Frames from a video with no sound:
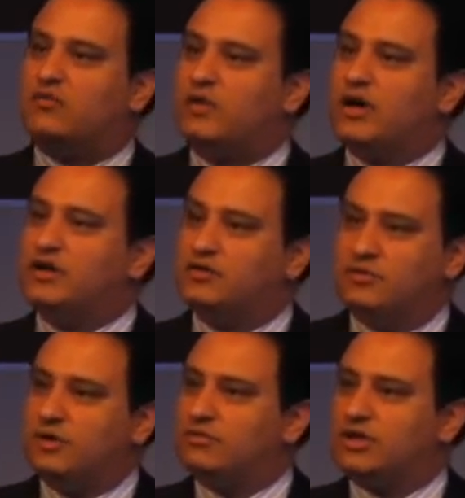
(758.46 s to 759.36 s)
are running
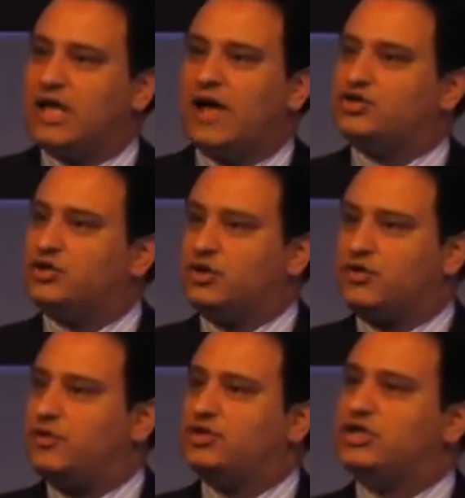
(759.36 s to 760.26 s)
to be able to capture
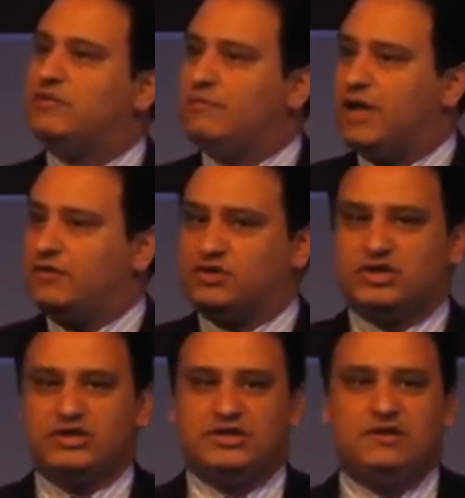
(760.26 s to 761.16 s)
13 meg or
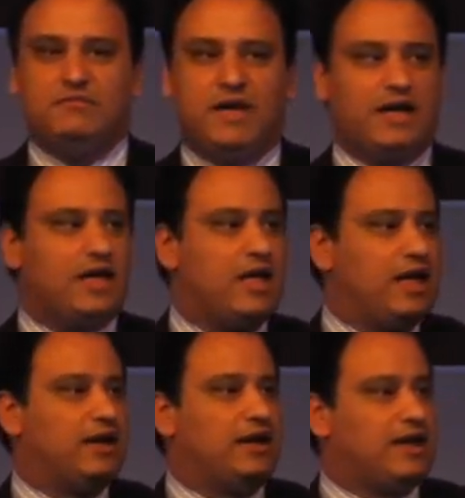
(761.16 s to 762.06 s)
16 meg
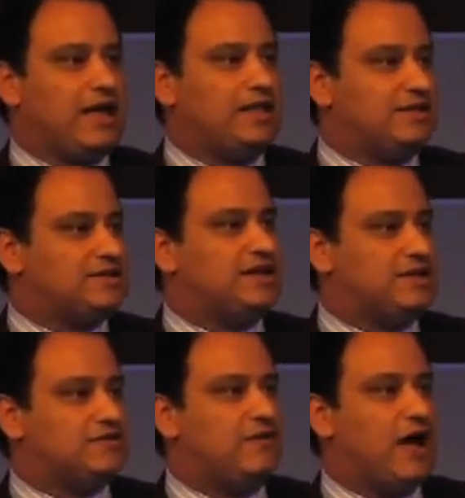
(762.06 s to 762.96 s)
in a Galaxy
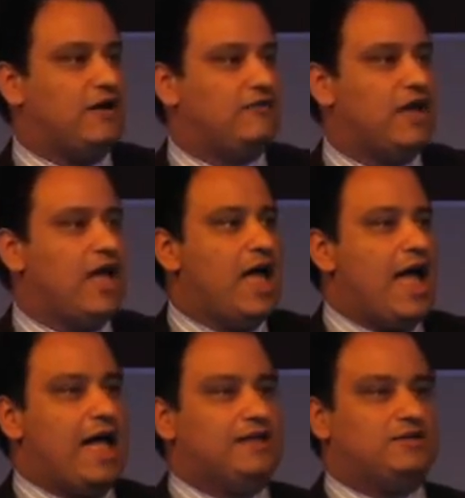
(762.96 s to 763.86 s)
S5.
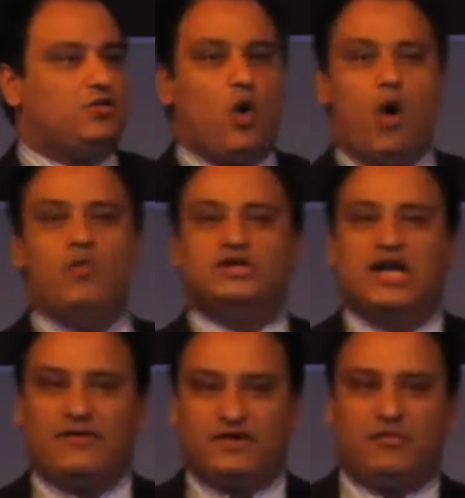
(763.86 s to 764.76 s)
And you always
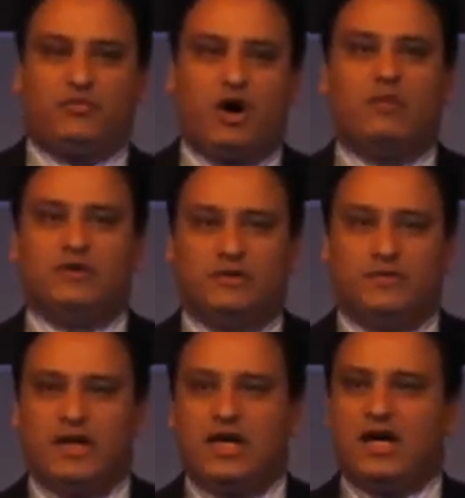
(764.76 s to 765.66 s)
have that problem
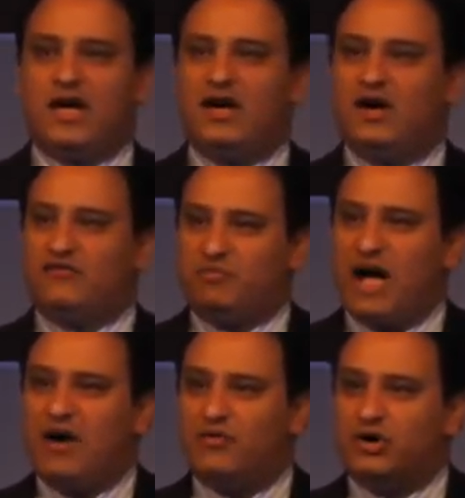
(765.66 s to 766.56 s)
of
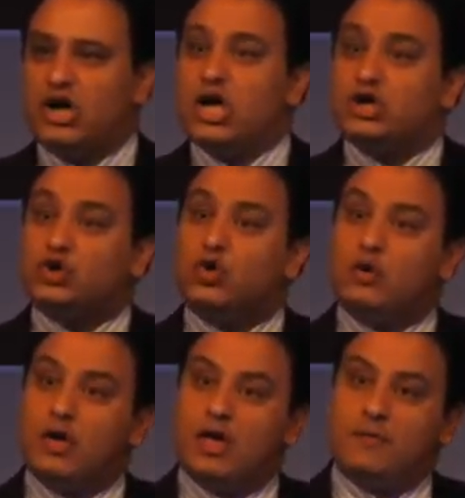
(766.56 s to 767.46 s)
power.
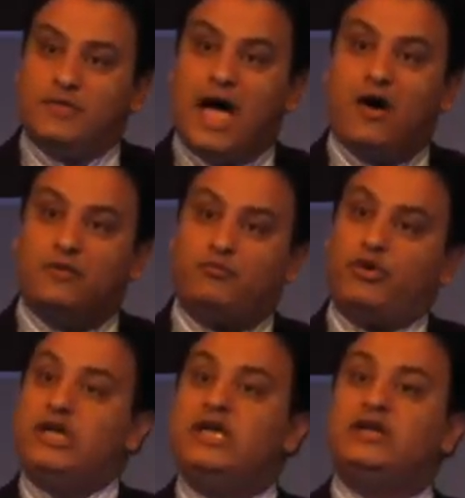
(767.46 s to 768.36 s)
So now,
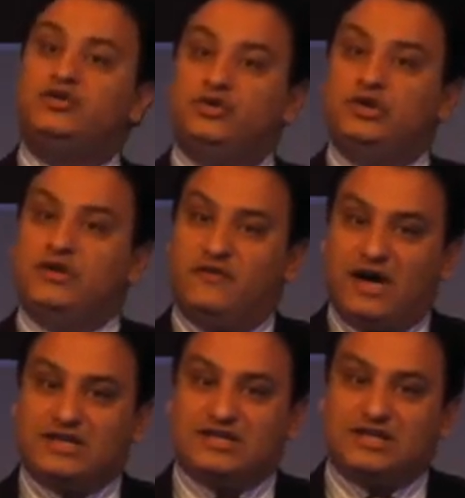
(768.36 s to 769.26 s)
bringing it to the
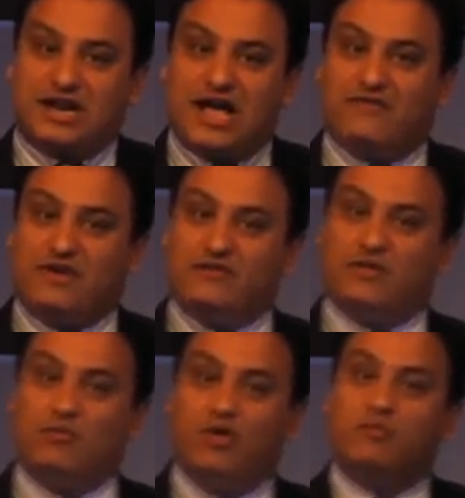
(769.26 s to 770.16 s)
devices that have
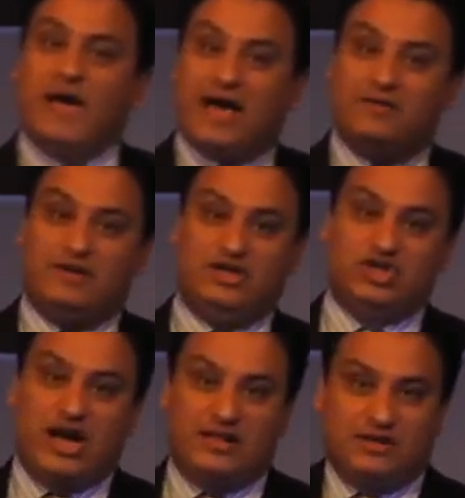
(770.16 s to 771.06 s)
even more battery
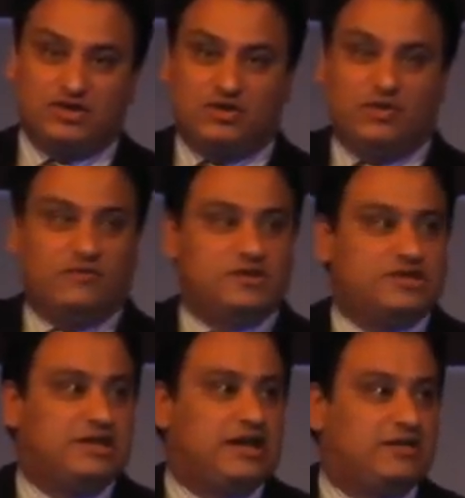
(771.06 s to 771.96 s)
challenge. You know, we
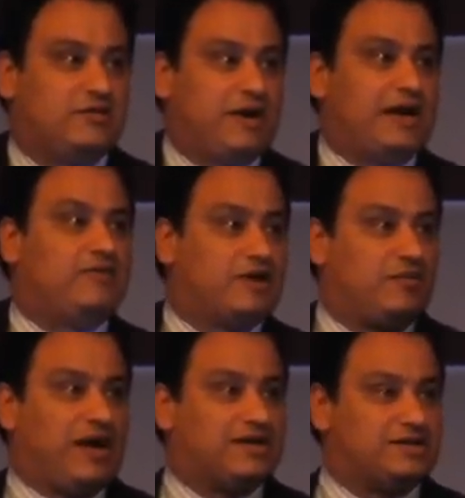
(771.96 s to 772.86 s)
see that the battery
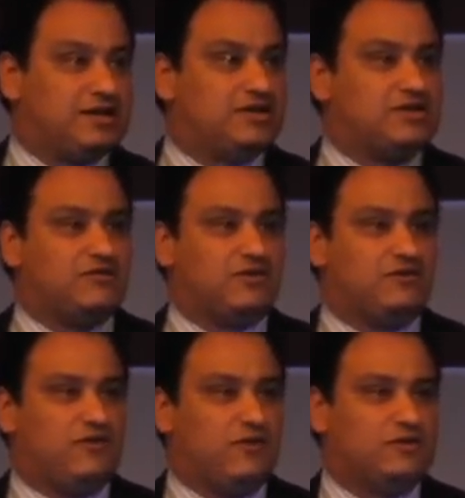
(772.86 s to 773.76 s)
capacities of the
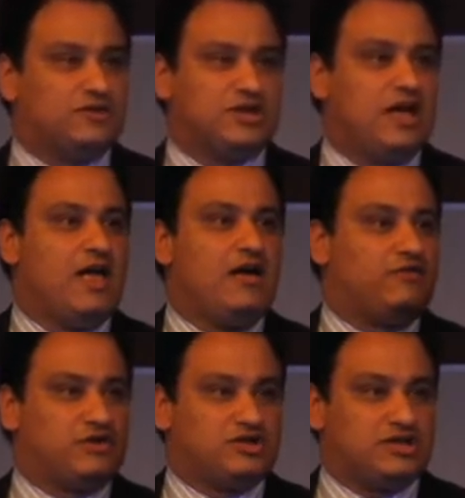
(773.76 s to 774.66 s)
phones
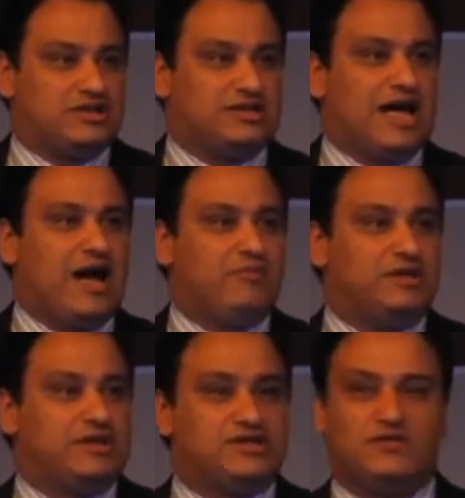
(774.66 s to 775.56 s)
versus the
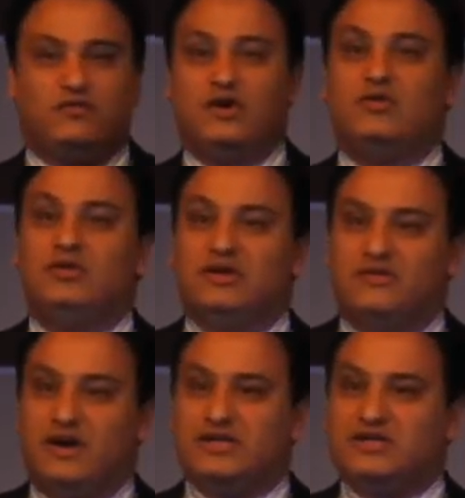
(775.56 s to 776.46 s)
tablets, wearable
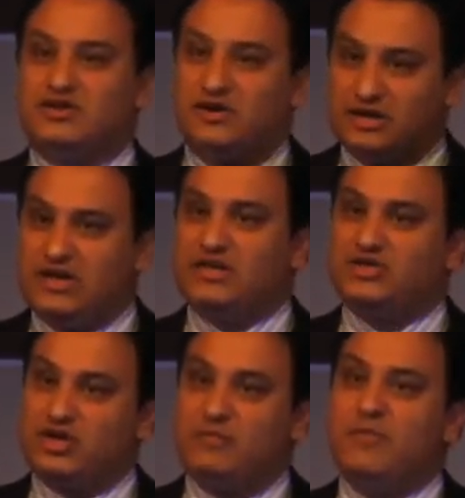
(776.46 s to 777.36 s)
devices are in the
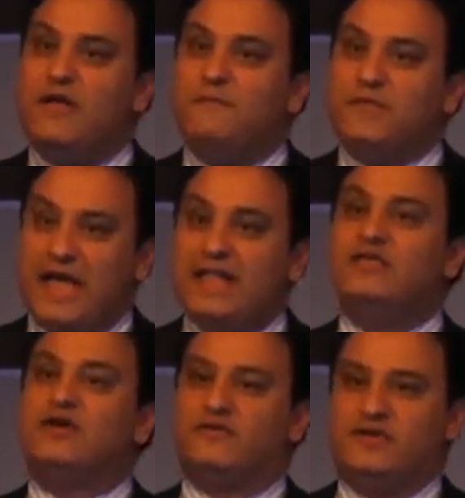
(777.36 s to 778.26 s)
extreme
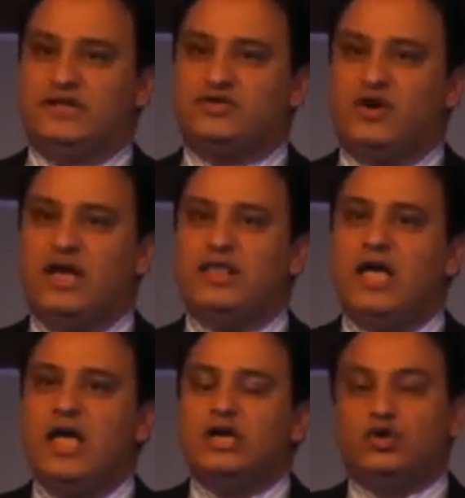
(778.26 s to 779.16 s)
end of this, right?
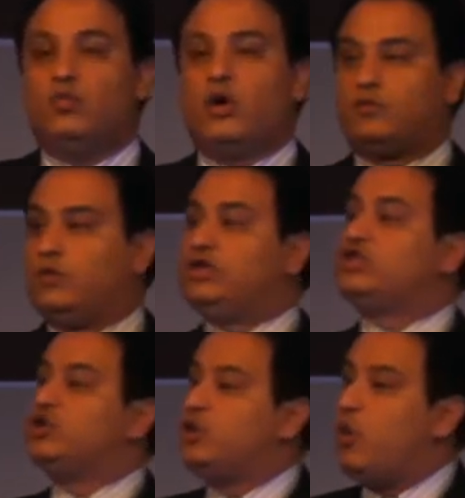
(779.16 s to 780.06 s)
So what
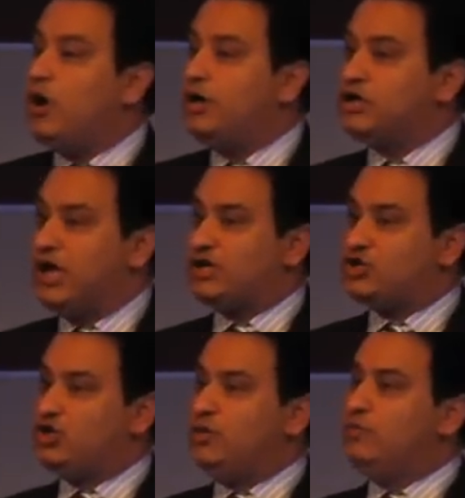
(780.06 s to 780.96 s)
is required,
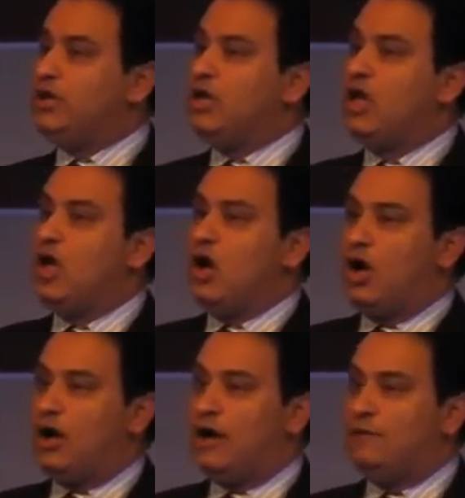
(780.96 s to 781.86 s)
extremely
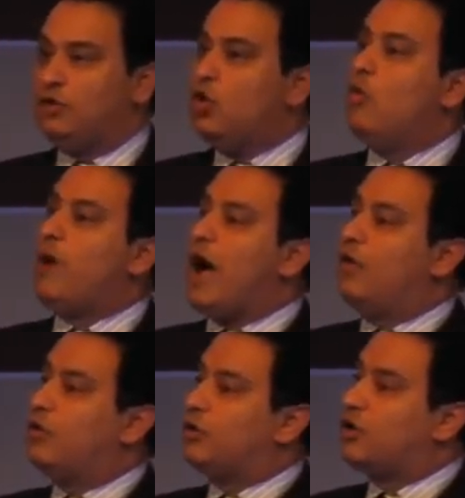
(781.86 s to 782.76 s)
low
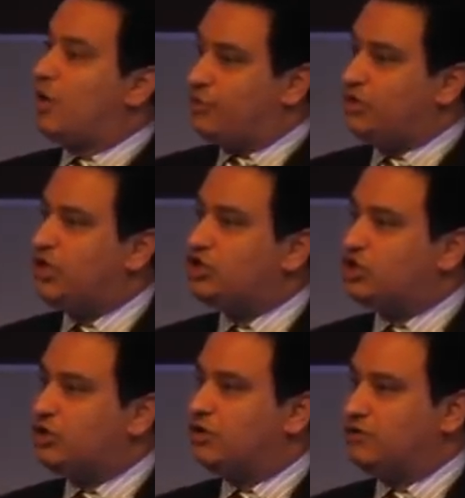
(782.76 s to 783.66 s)
power
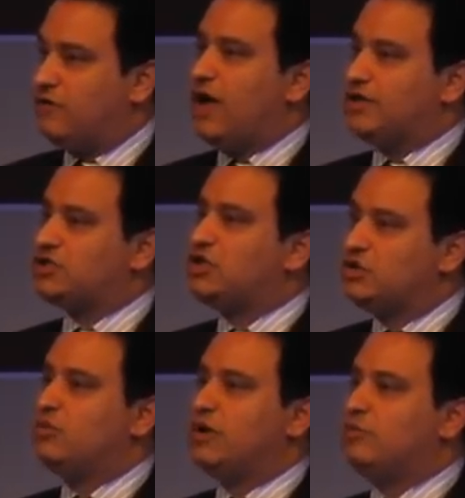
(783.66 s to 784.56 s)
computational device
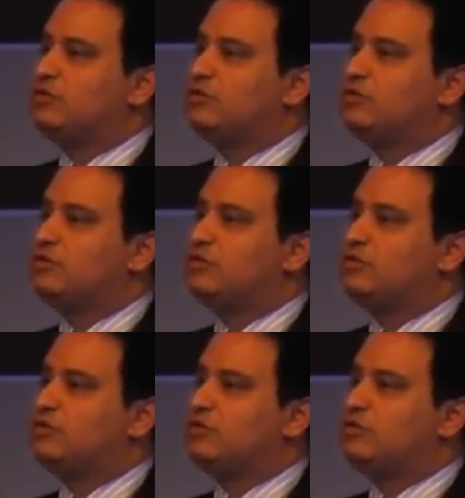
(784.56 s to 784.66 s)
to be